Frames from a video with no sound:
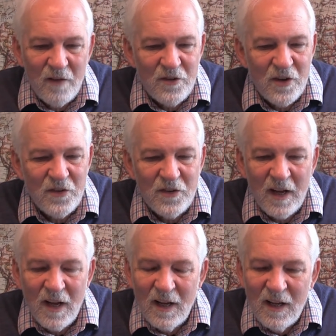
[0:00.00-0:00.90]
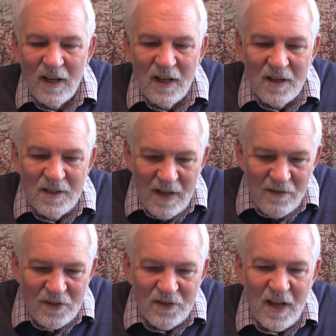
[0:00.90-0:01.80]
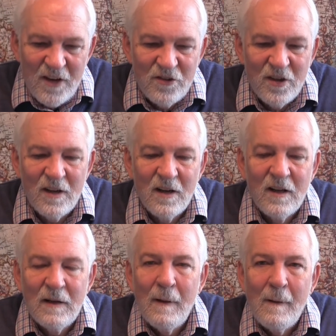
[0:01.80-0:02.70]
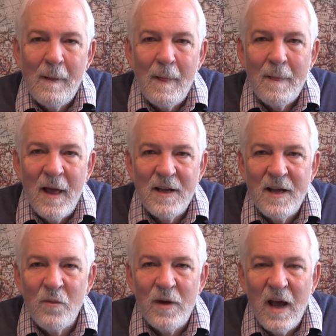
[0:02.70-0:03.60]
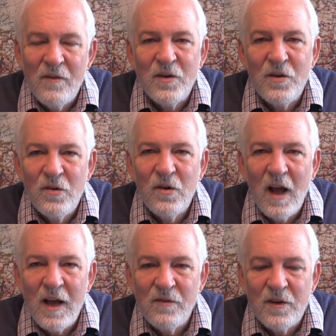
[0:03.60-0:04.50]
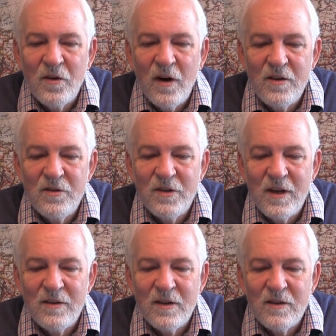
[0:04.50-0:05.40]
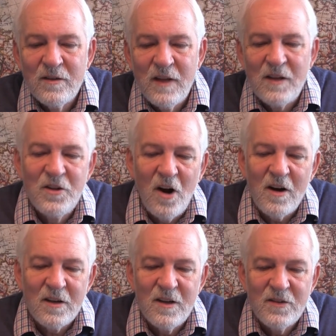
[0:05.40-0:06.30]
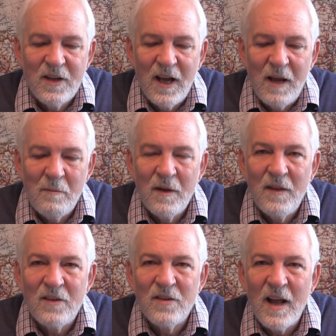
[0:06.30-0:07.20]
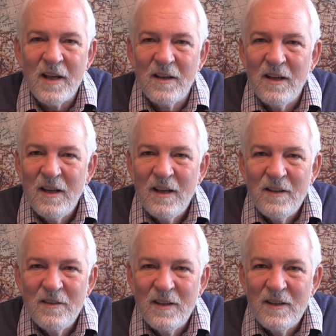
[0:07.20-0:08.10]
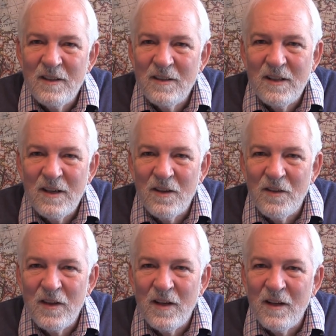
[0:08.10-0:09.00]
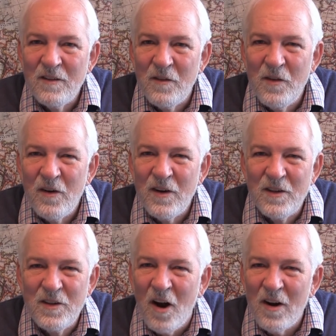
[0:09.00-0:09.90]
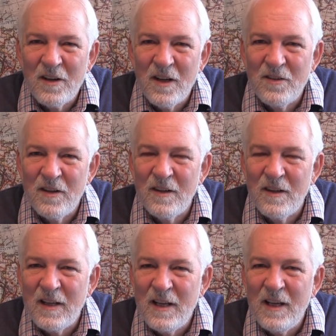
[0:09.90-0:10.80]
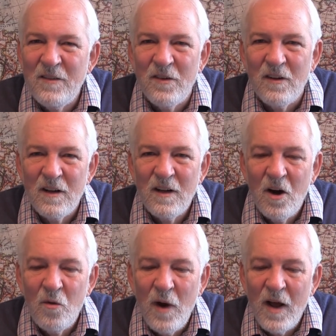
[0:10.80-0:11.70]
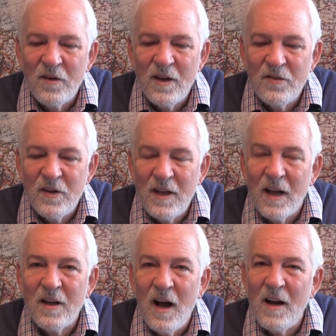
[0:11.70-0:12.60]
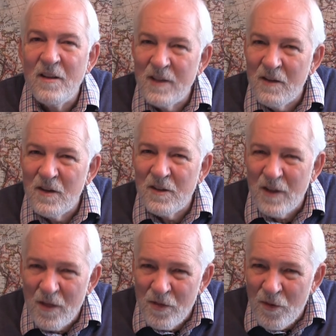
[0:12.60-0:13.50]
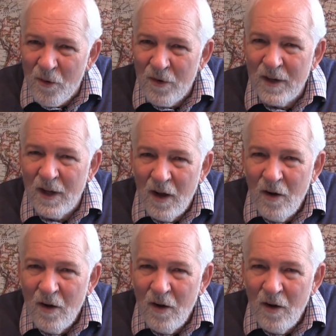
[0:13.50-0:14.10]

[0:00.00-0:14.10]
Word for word: just, devastation, and yet we have a new life in Christ Jesus. Then darkness came, and that's like the very darkness of the evil around us, and yet God has given us authority